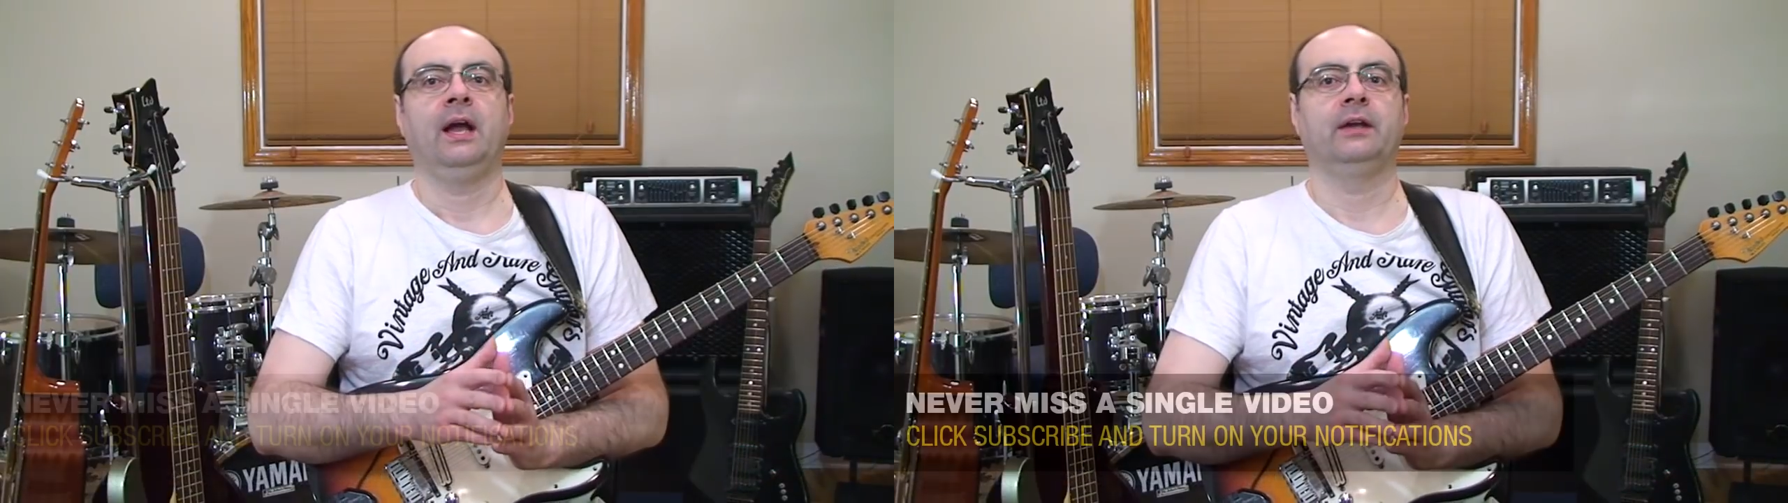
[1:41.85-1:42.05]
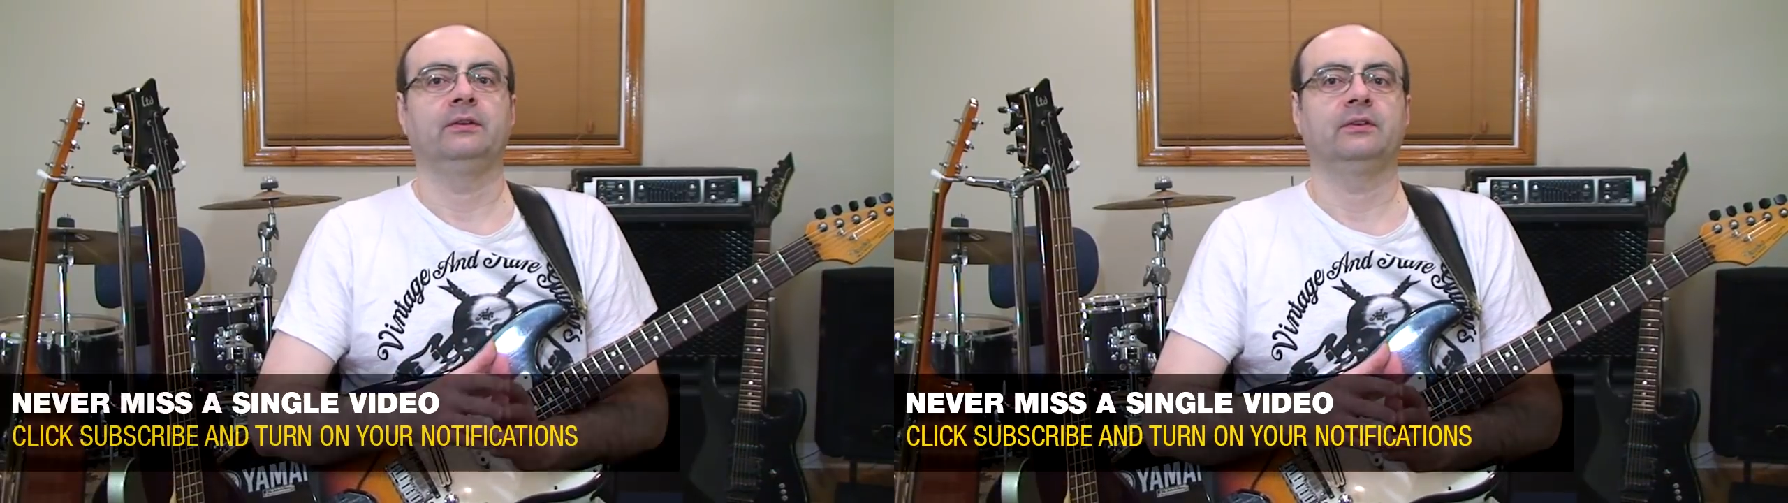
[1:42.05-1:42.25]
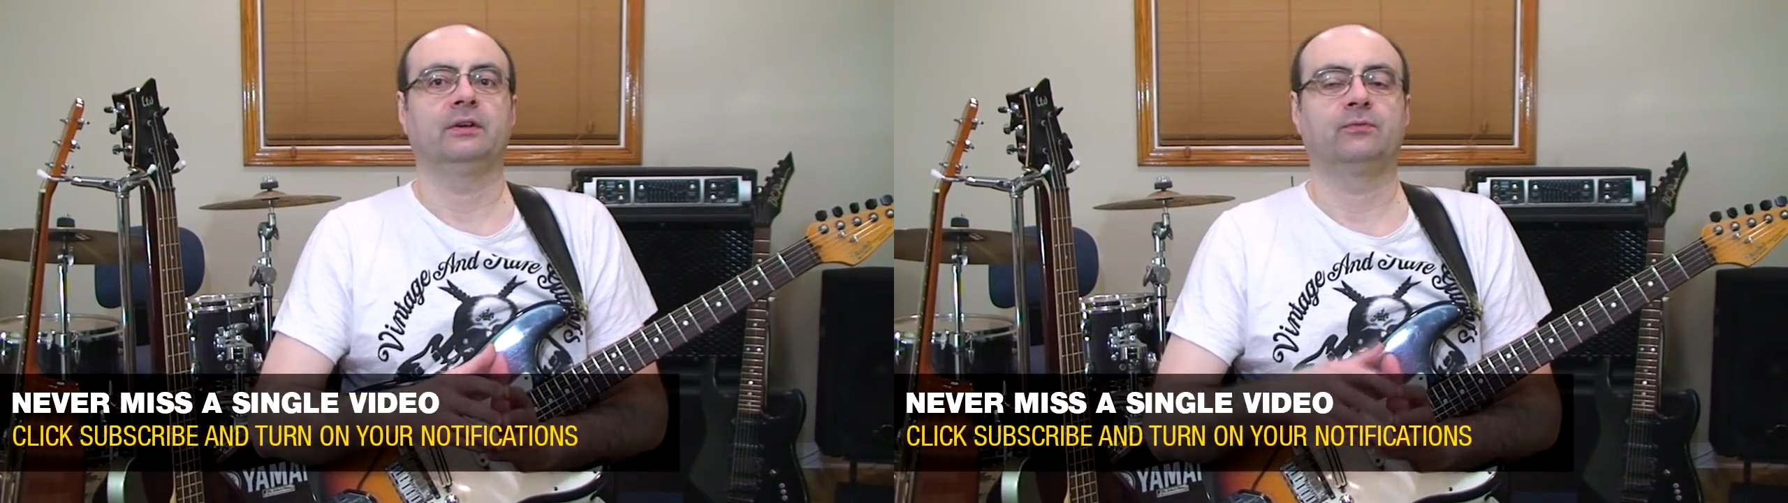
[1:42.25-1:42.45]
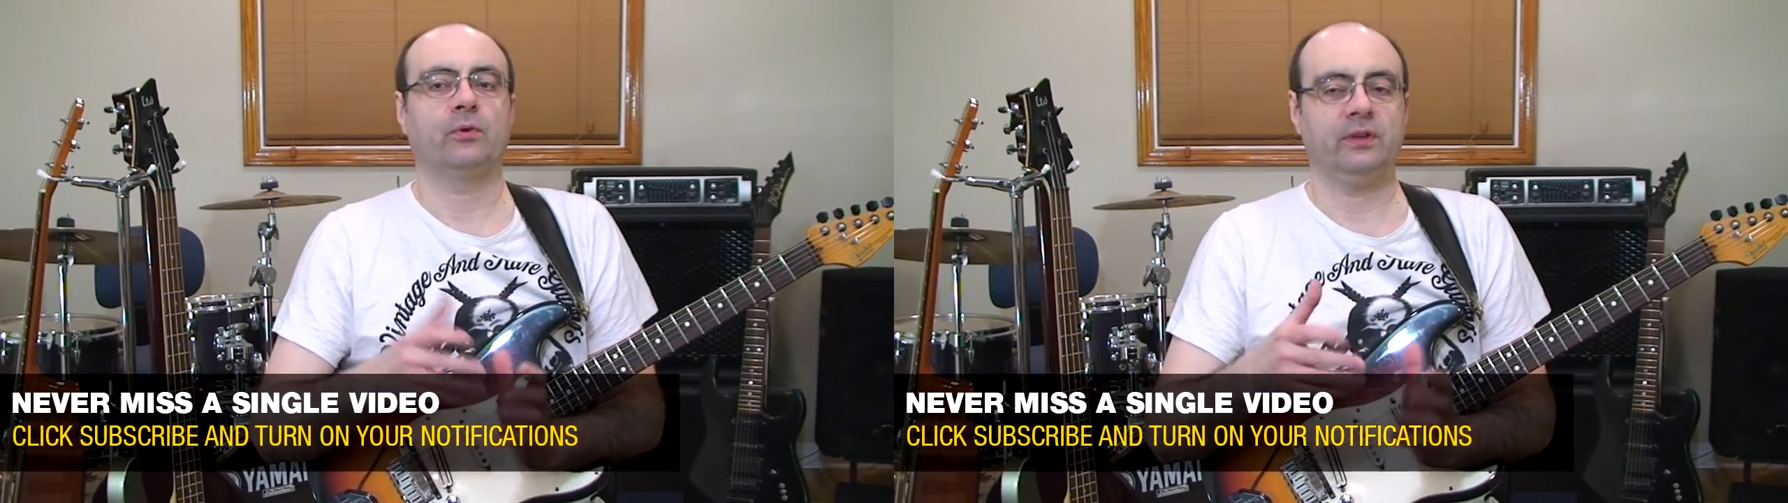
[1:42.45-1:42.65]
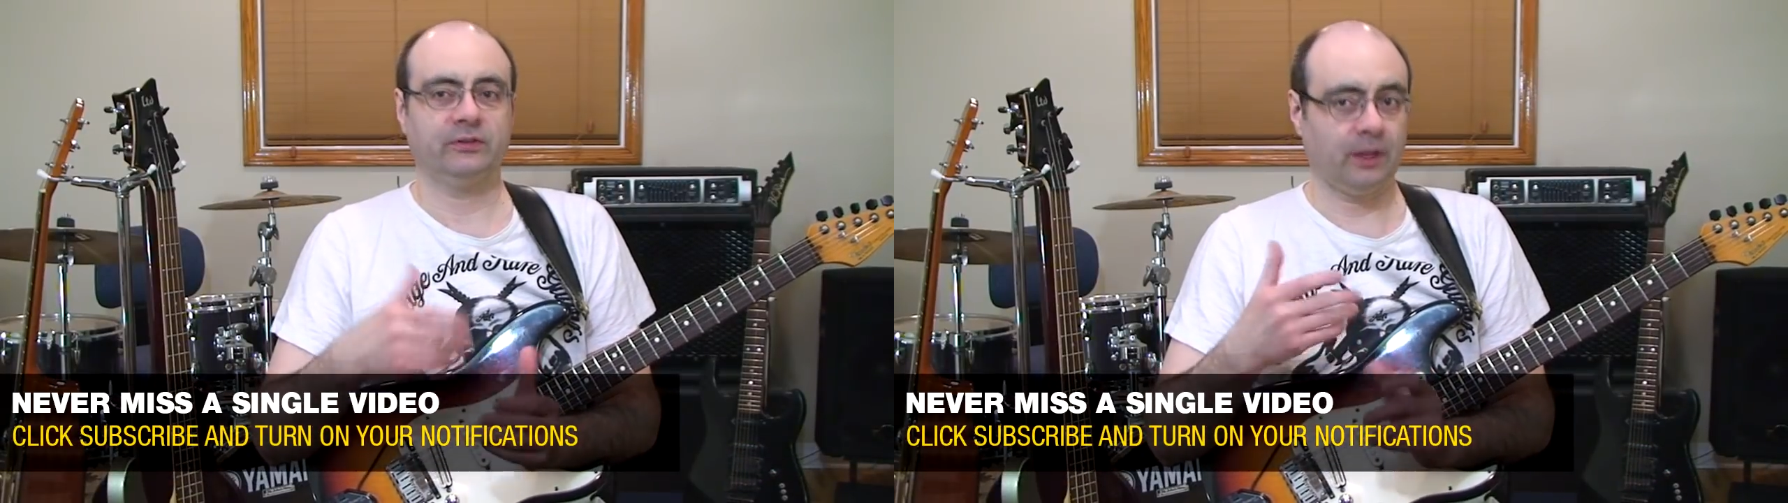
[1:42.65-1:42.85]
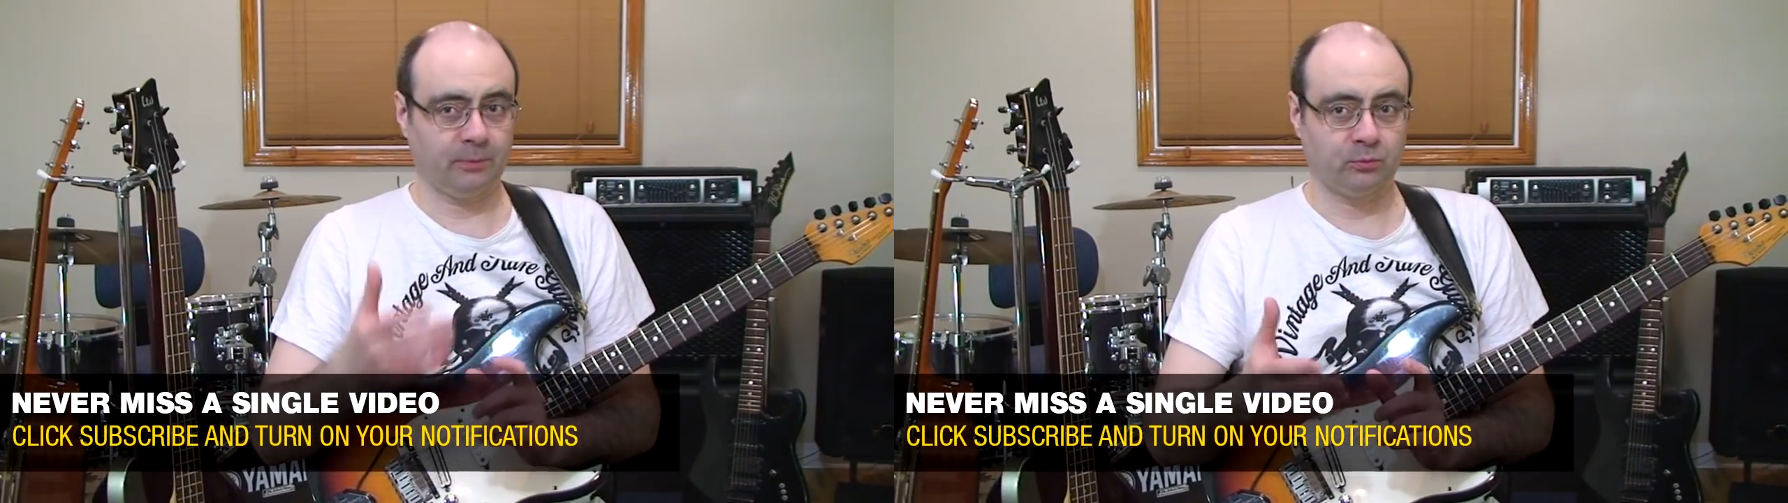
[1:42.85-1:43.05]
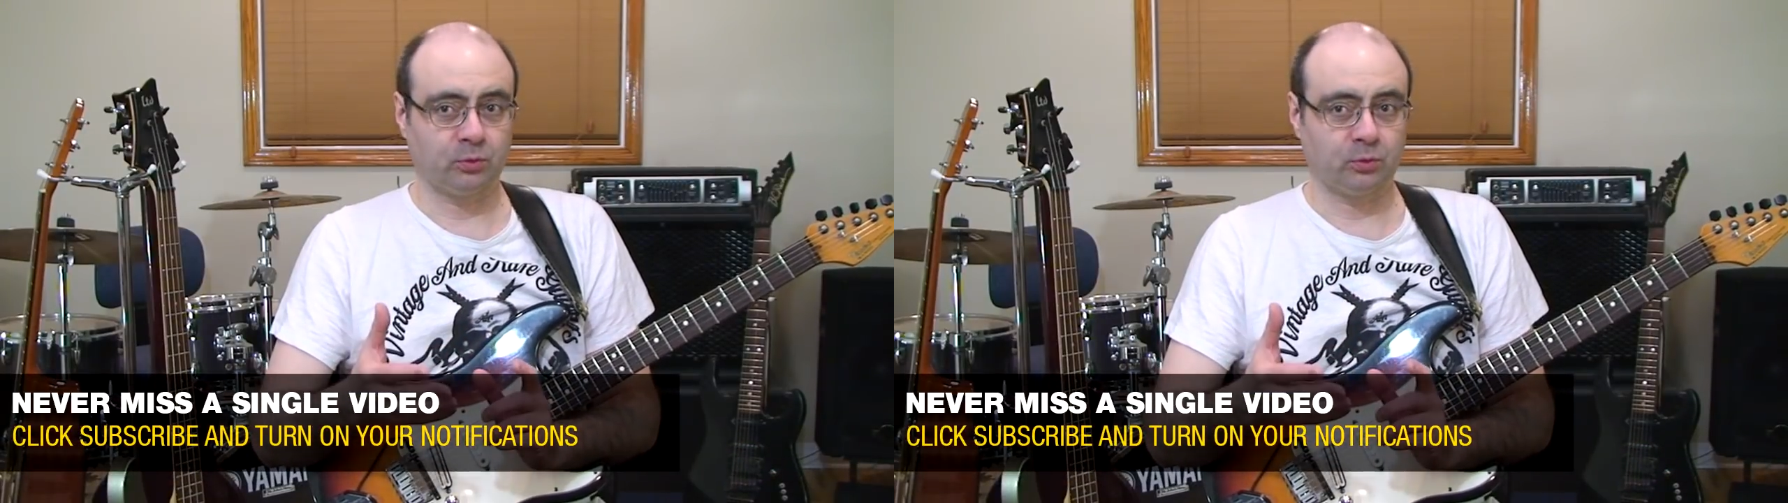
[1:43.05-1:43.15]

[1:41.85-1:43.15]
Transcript: And uh, for the examples,